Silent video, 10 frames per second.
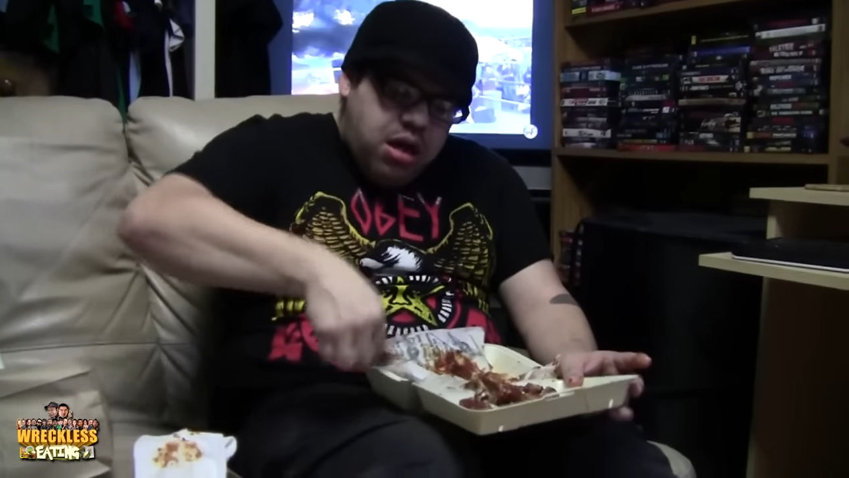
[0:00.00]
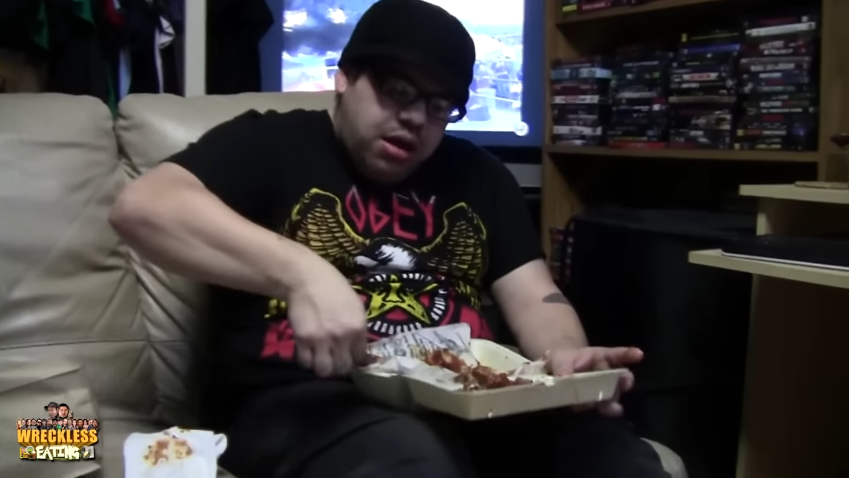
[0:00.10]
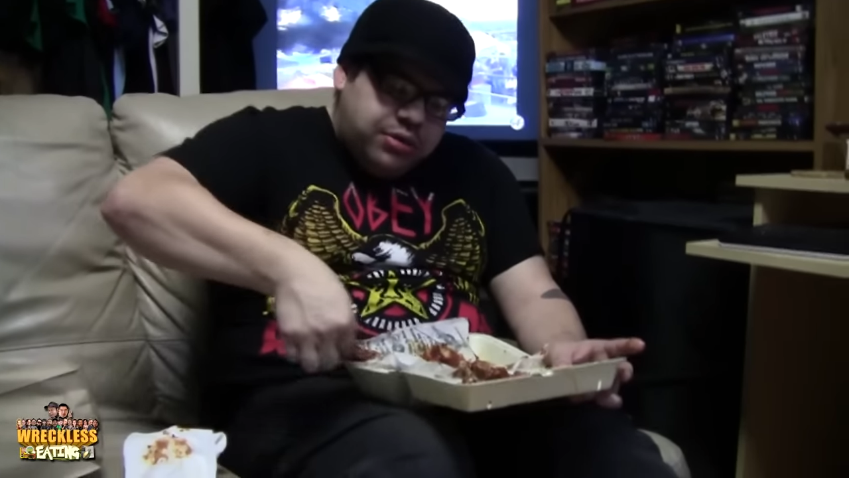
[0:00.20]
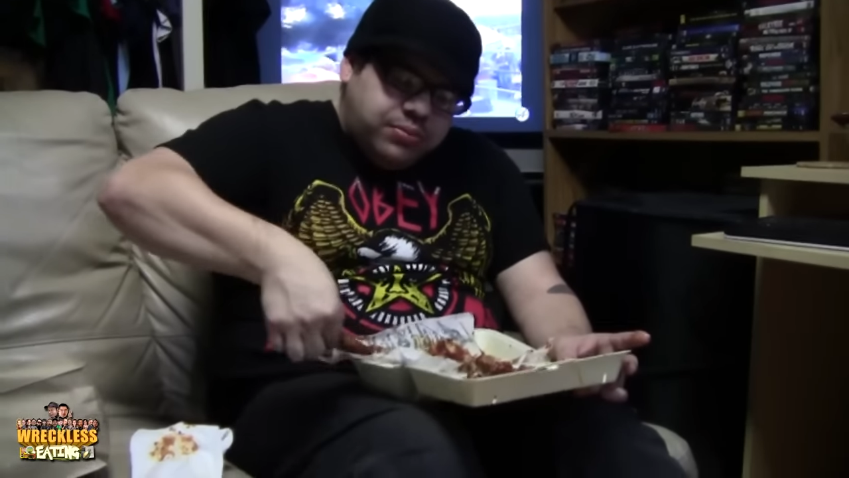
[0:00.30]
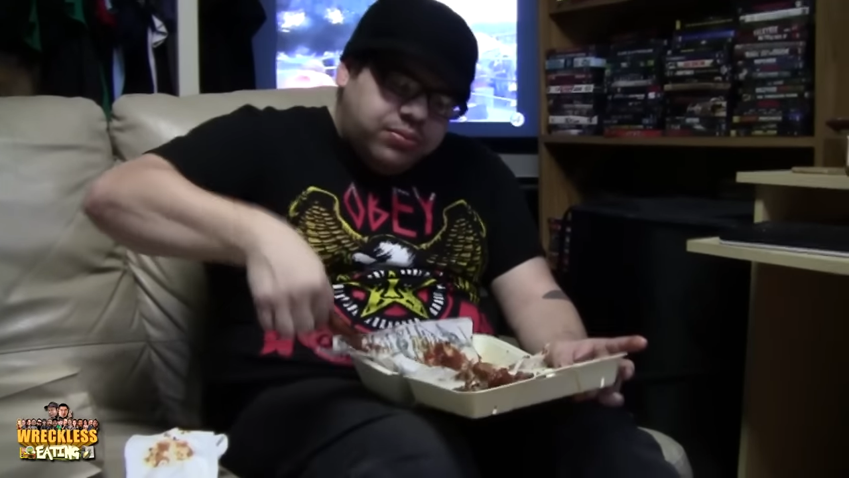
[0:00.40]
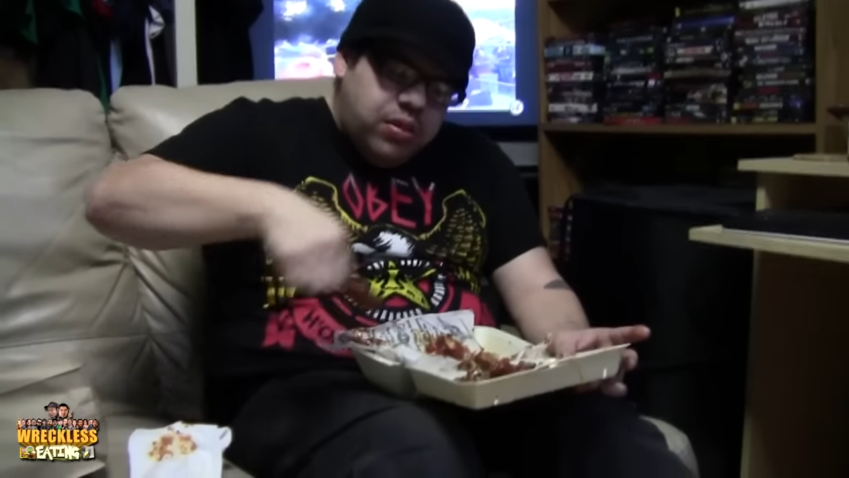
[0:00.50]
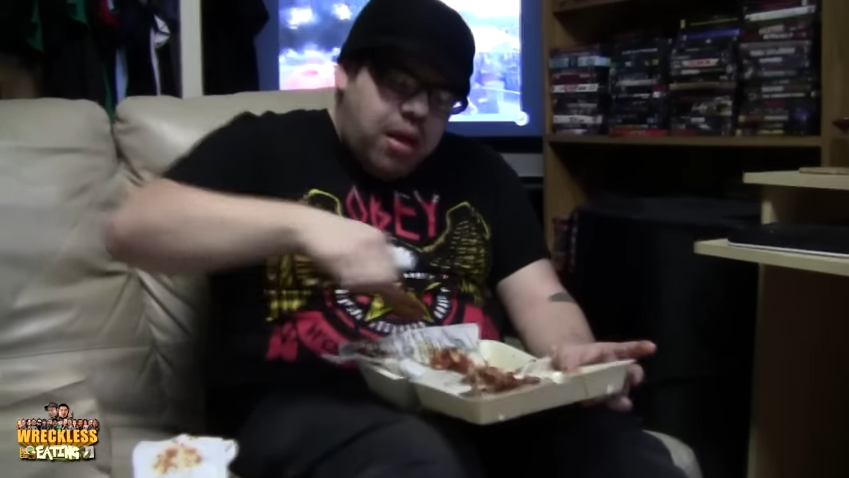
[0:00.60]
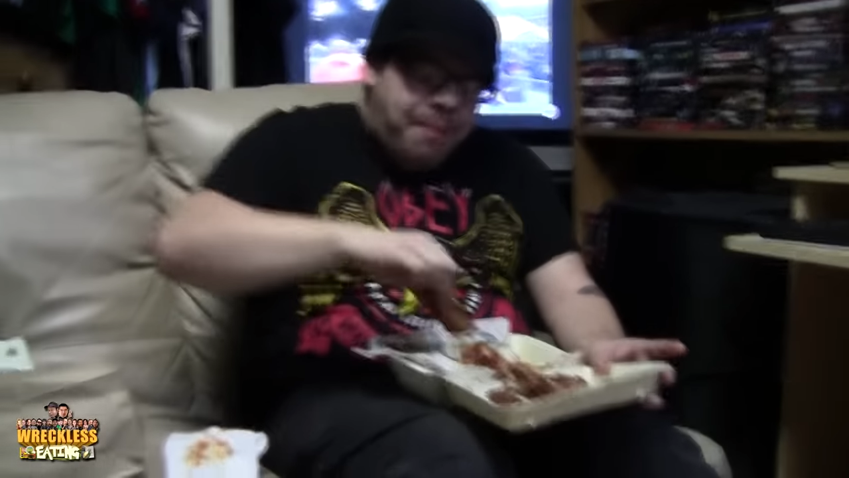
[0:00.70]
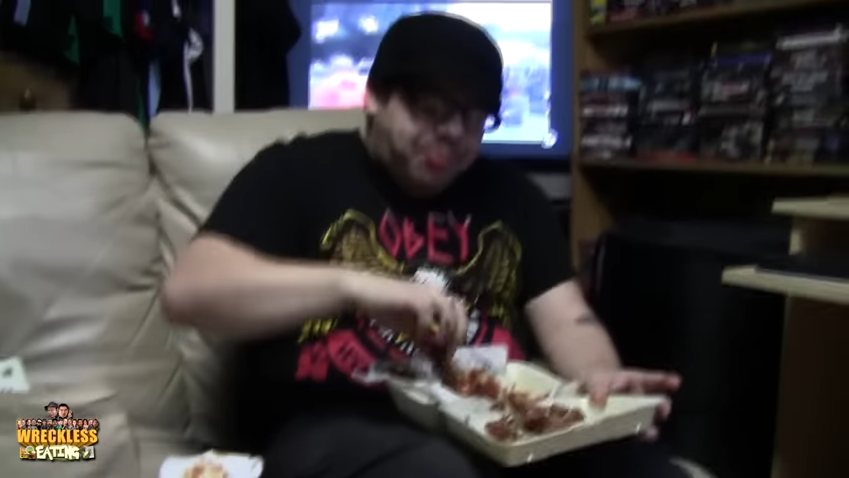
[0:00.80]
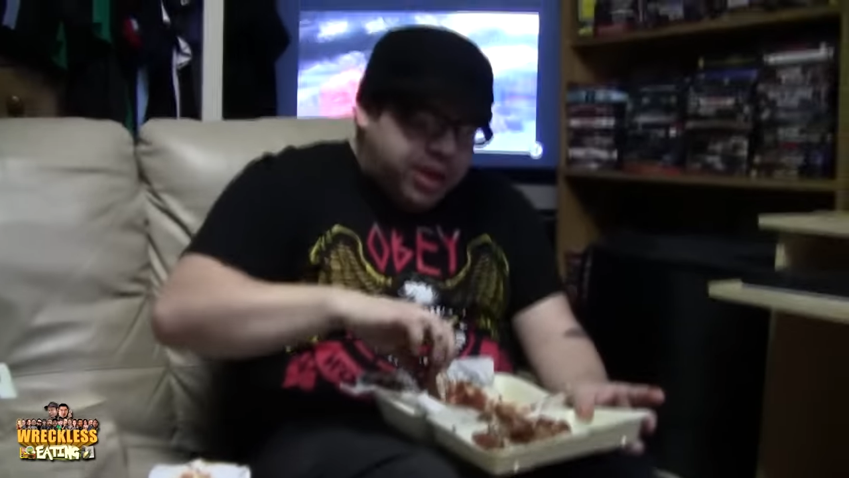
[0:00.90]
Oh god.
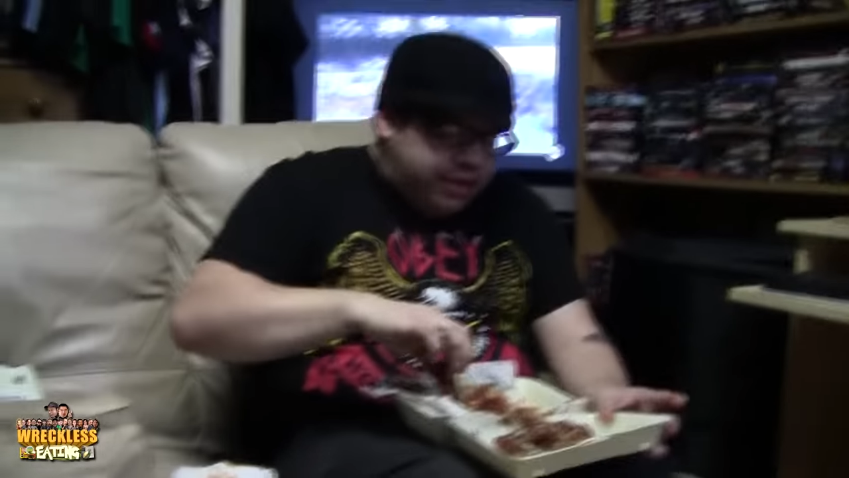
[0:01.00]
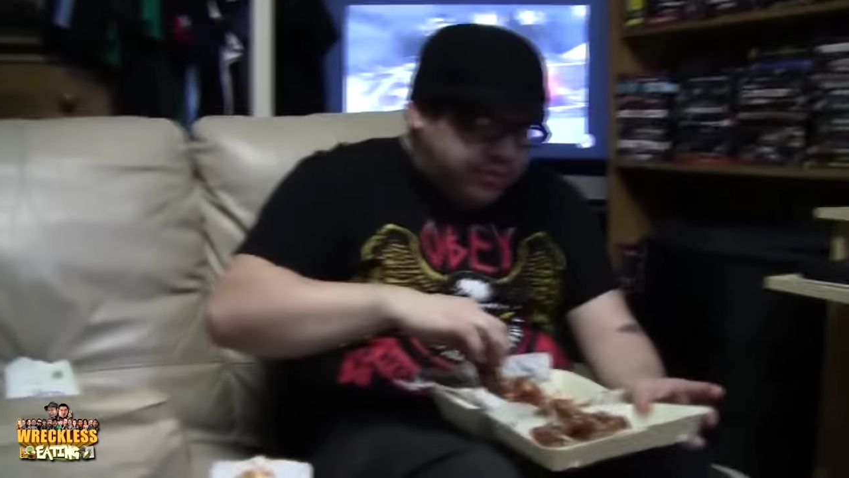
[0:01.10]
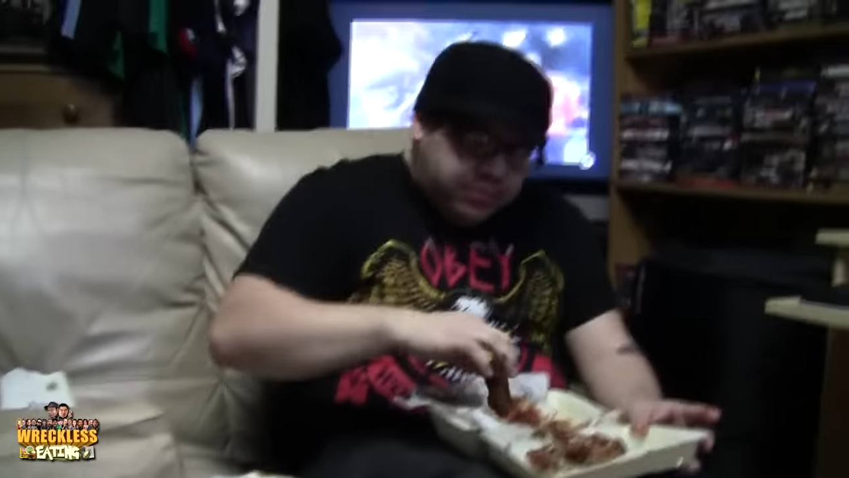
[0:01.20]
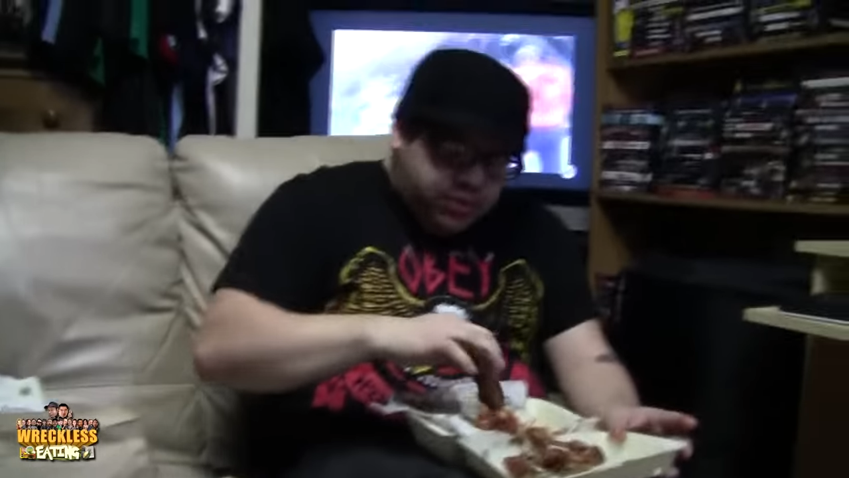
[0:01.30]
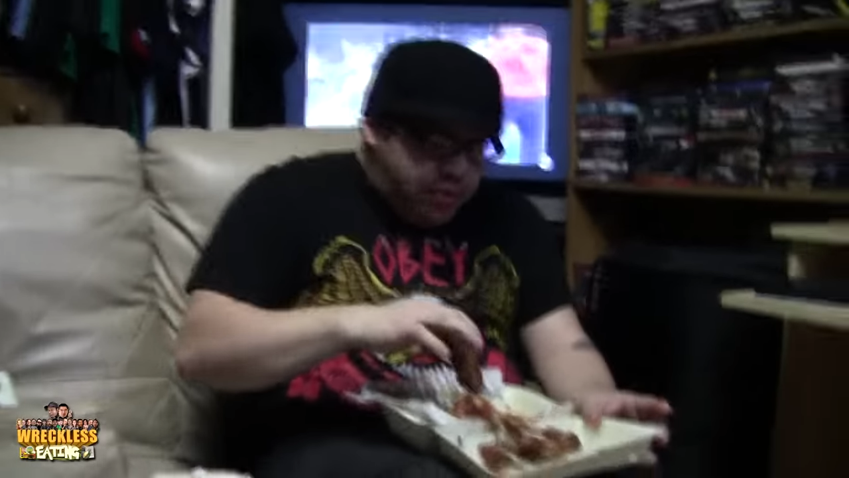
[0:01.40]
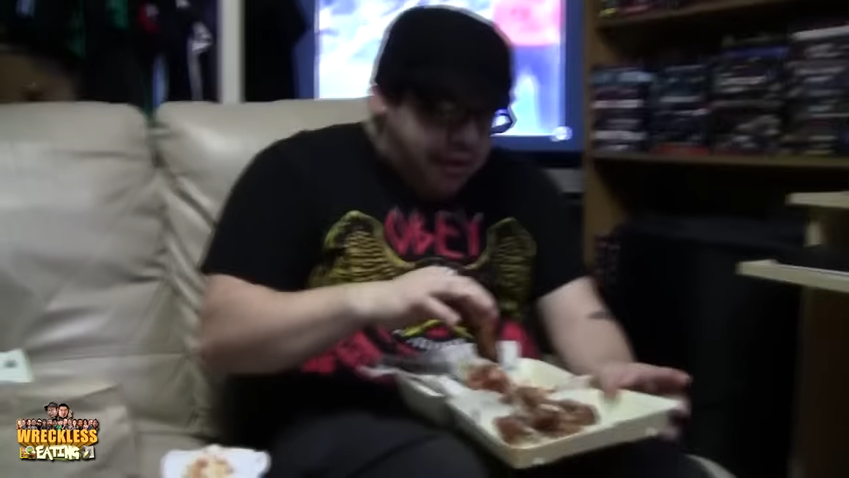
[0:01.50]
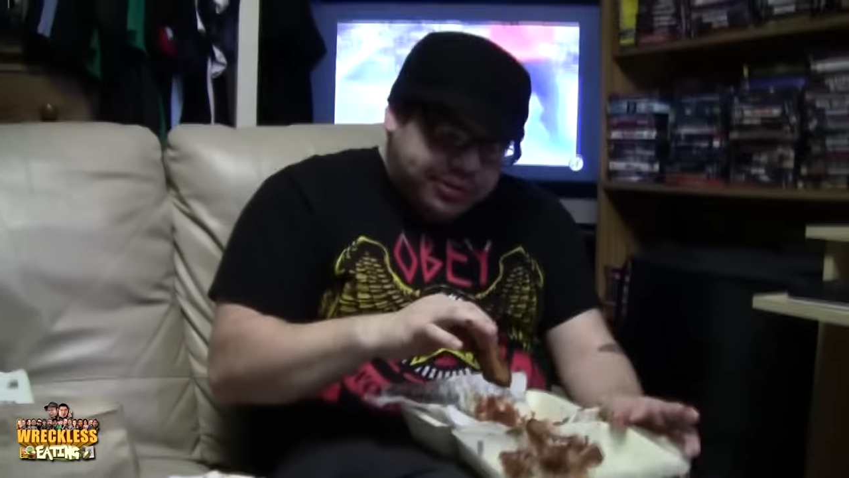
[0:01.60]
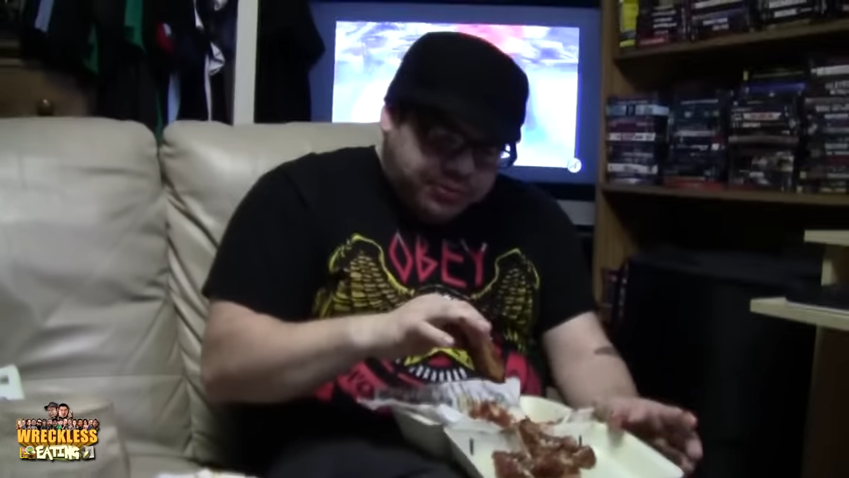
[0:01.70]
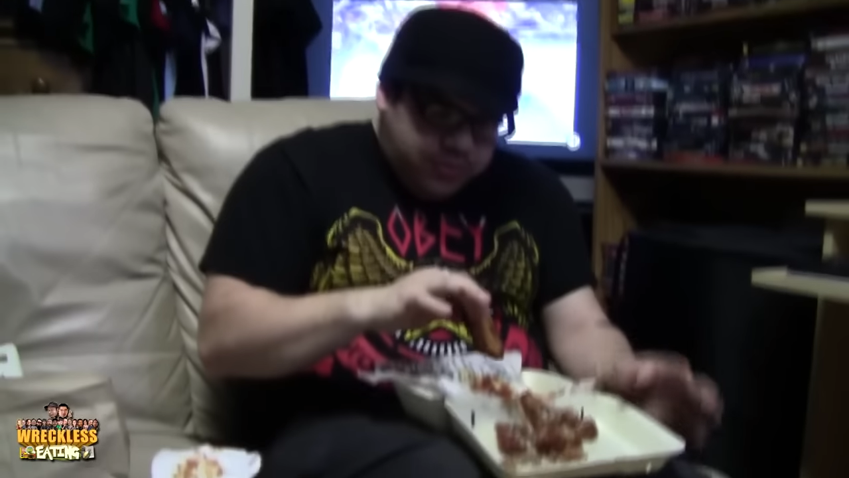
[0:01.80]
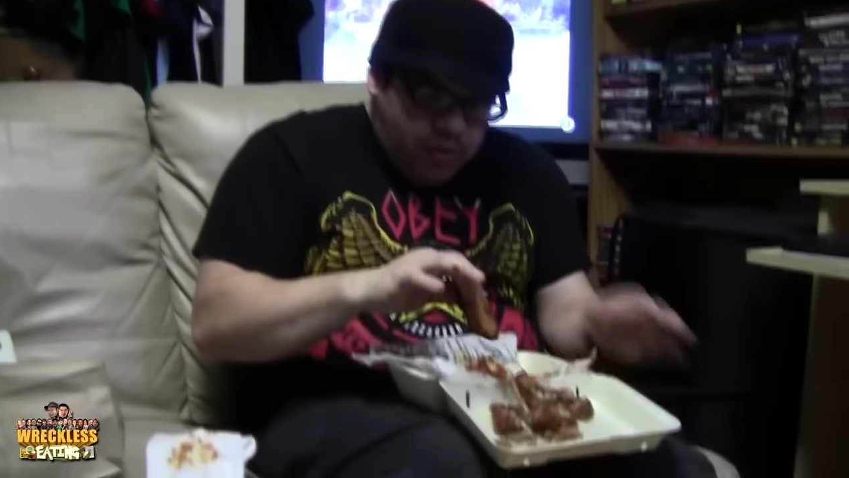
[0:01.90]
I think
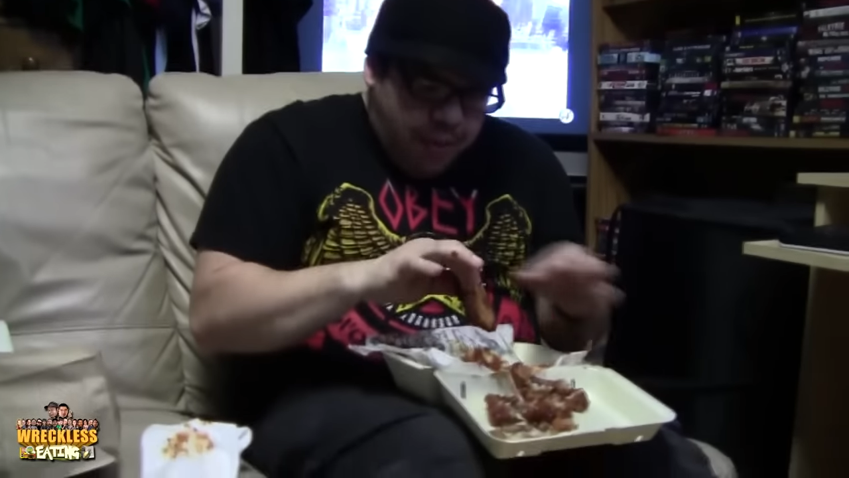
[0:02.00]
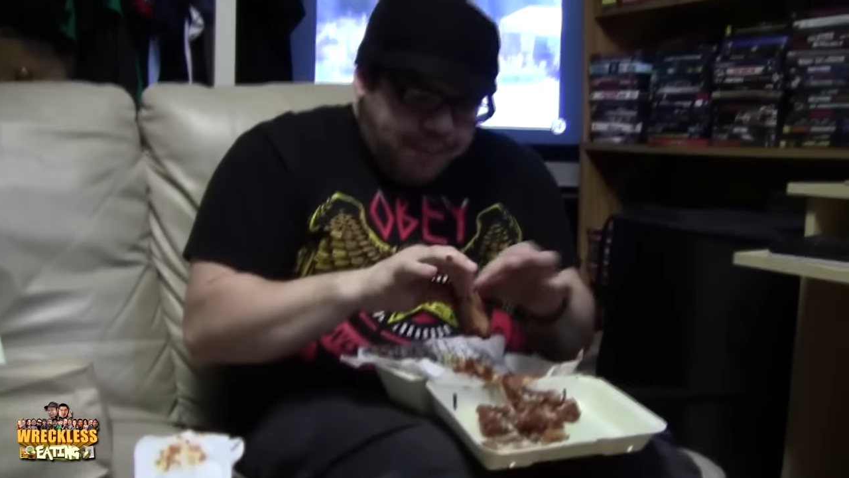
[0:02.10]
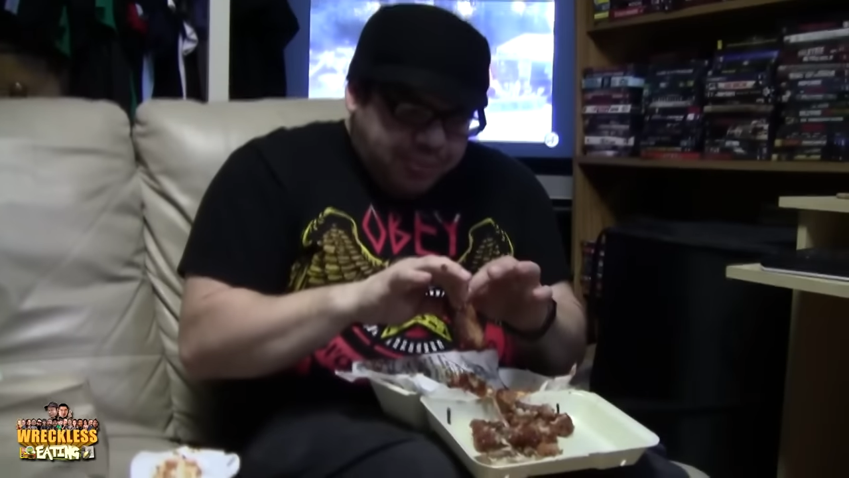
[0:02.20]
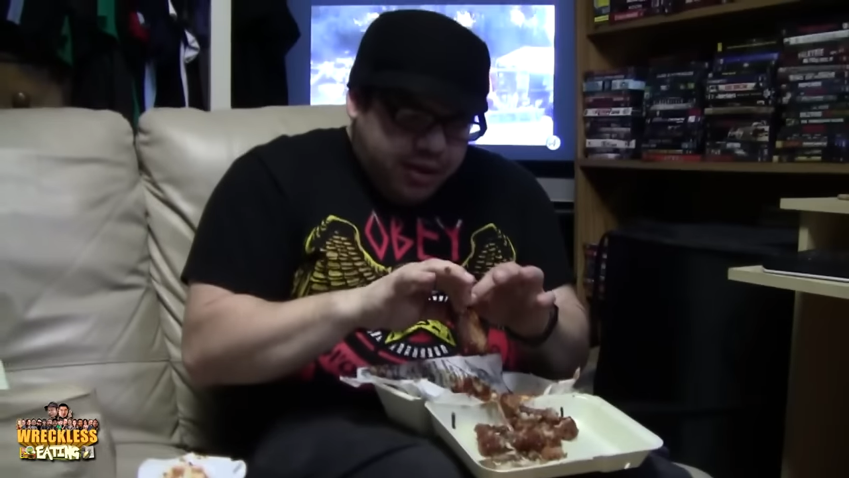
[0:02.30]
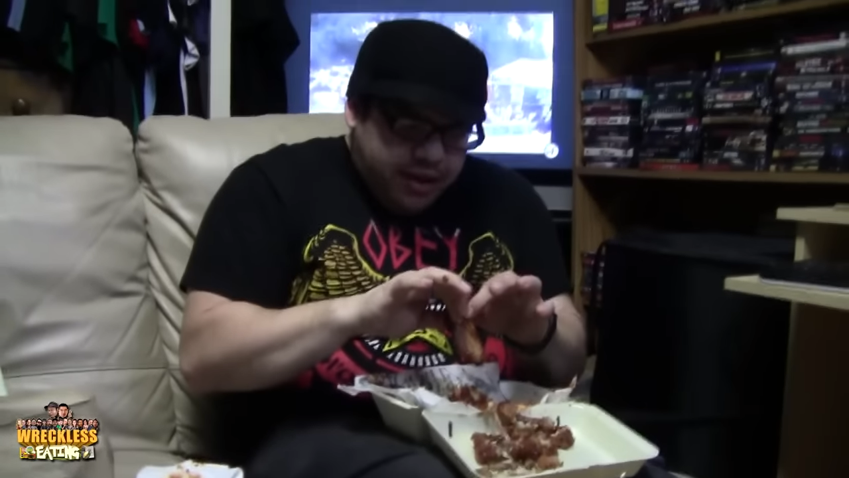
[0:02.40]
he's trying to get the.